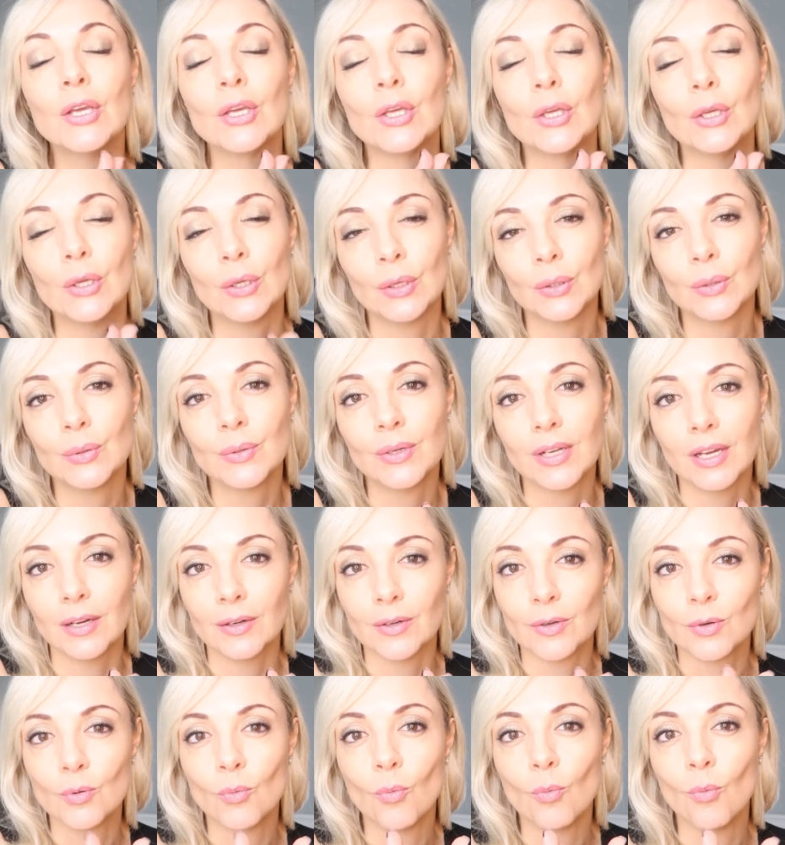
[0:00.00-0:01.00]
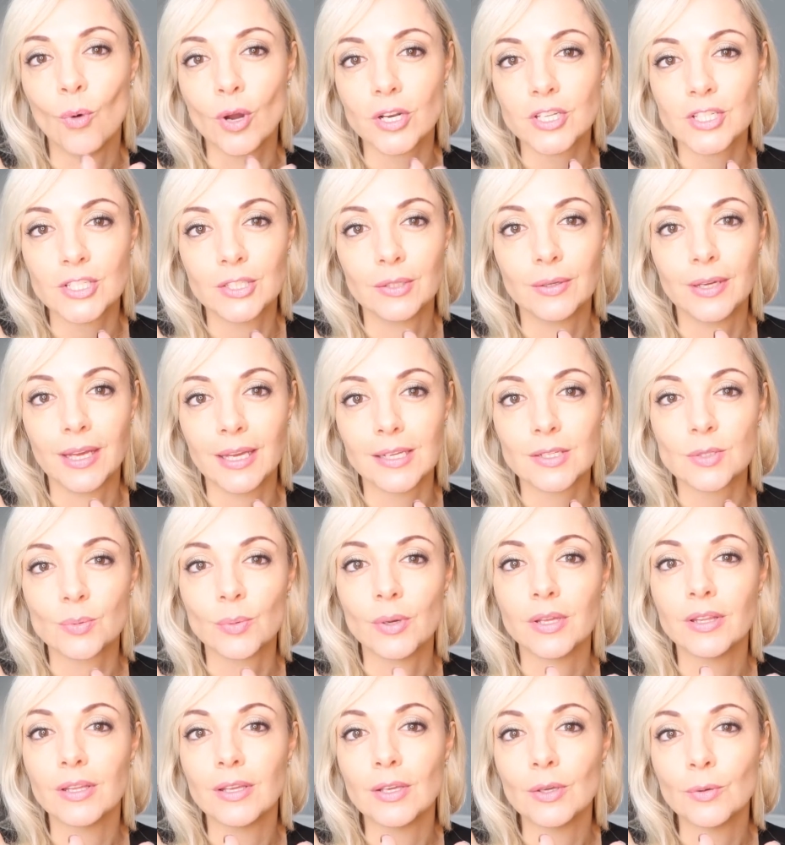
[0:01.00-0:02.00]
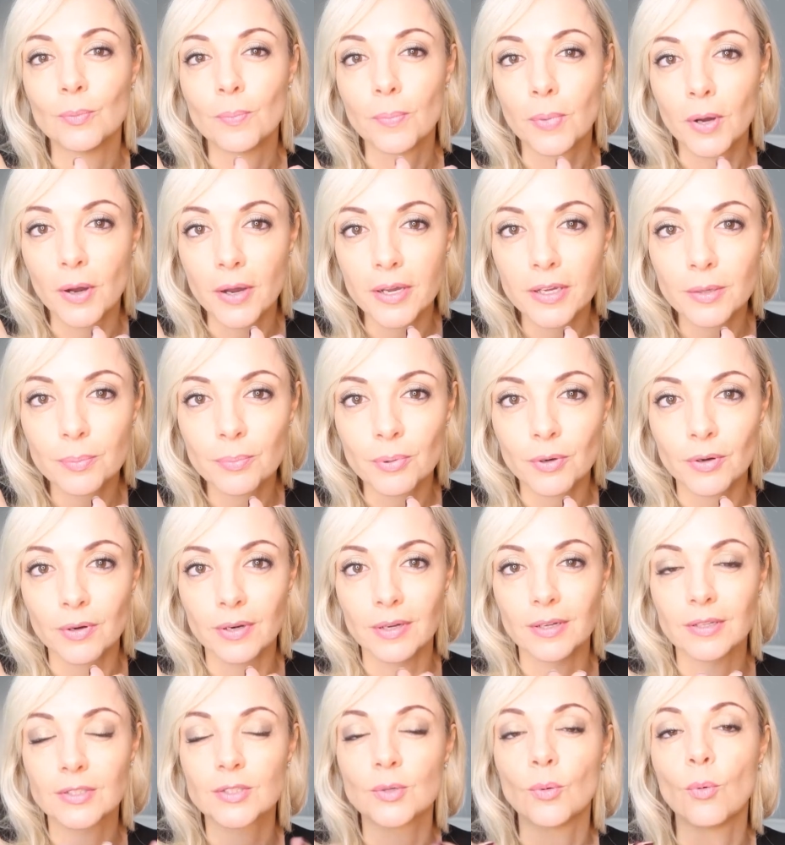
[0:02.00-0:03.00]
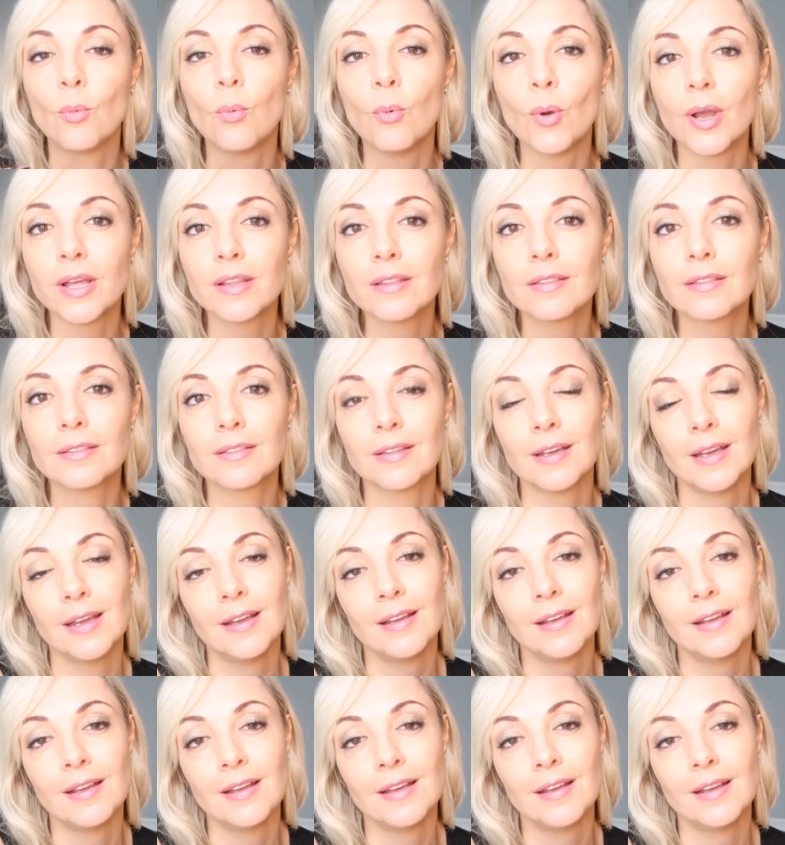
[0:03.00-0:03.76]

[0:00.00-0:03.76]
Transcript: you know what you get whether you buy a product with